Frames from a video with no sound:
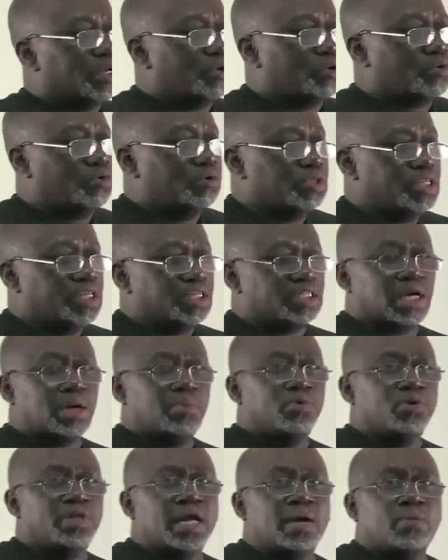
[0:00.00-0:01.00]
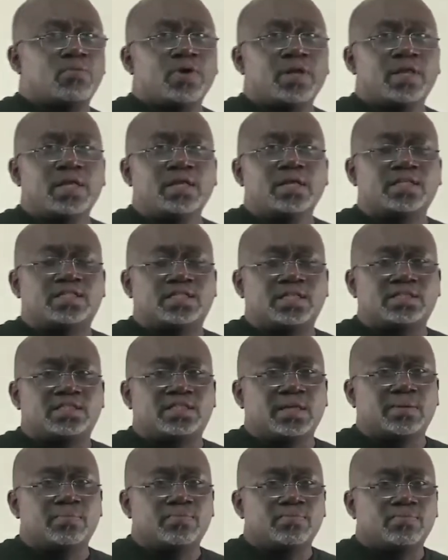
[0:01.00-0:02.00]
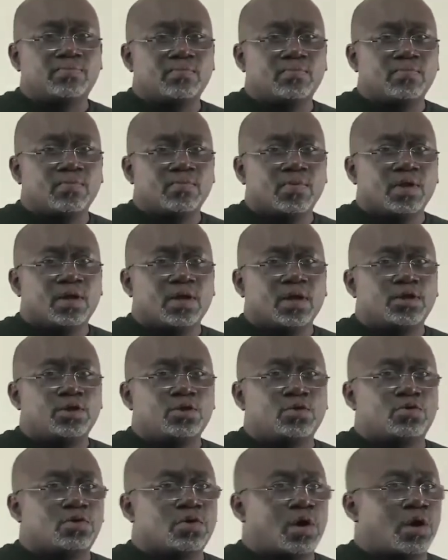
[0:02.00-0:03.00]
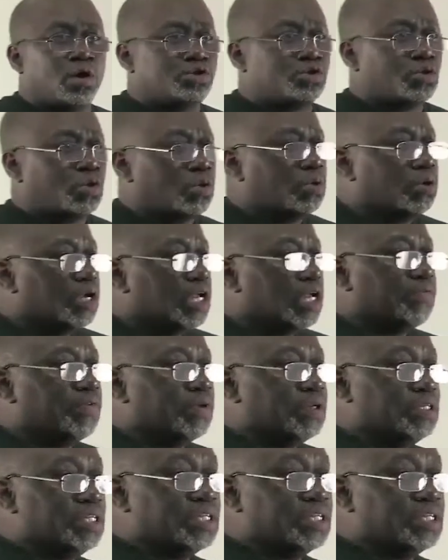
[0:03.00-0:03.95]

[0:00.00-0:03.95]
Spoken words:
you could disable them within the system. You could also even